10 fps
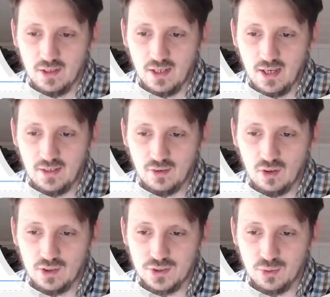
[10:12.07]
and
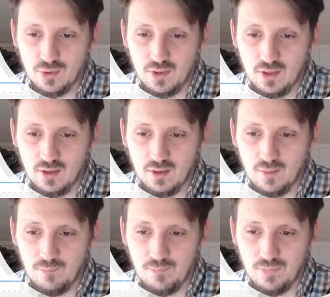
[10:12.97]
also
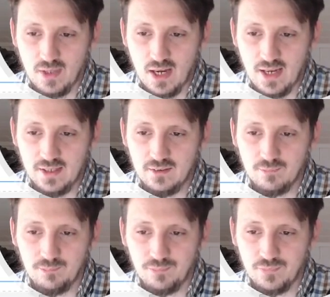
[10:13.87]
the height,
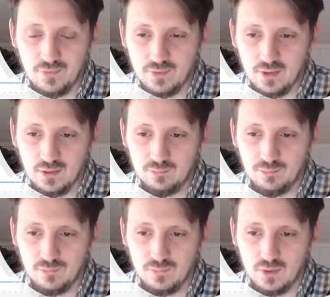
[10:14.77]
yeah,
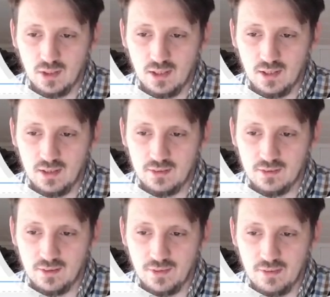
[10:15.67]
and
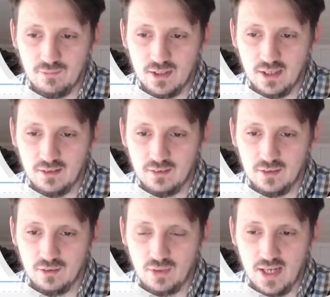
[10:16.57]
then we can
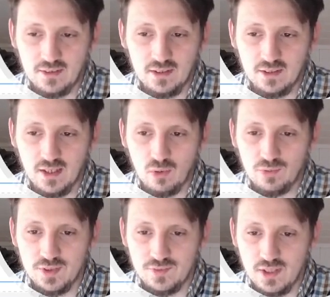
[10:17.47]
write here
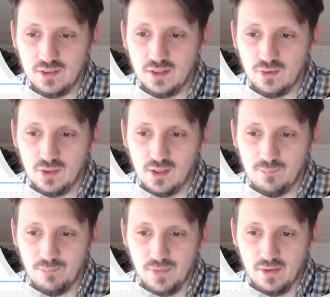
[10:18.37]
down this
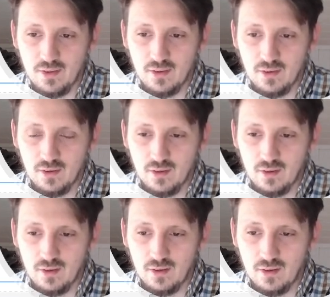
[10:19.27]
integral,
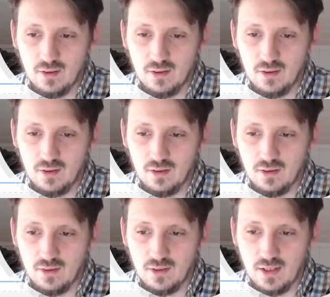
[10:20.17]

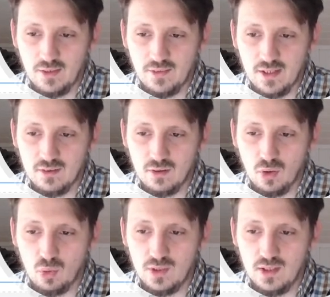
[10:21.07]
and then
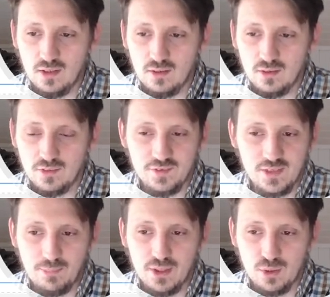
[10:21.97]
only this
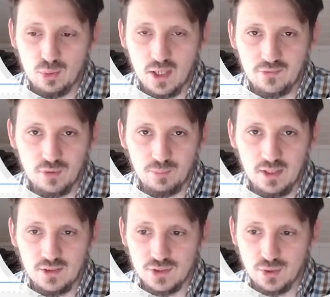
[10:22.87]
w has to
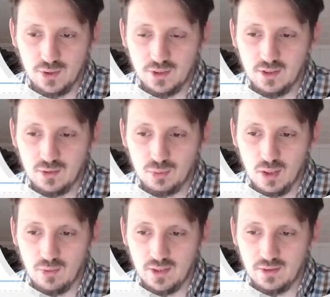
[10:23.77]
be inserted into
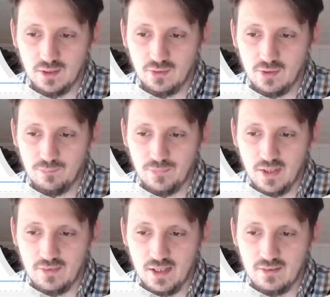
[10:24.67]
our integral,
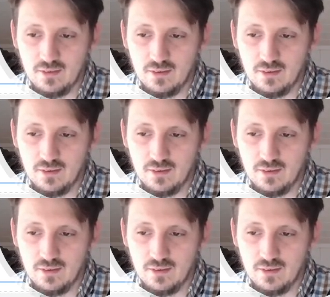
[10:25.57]
and then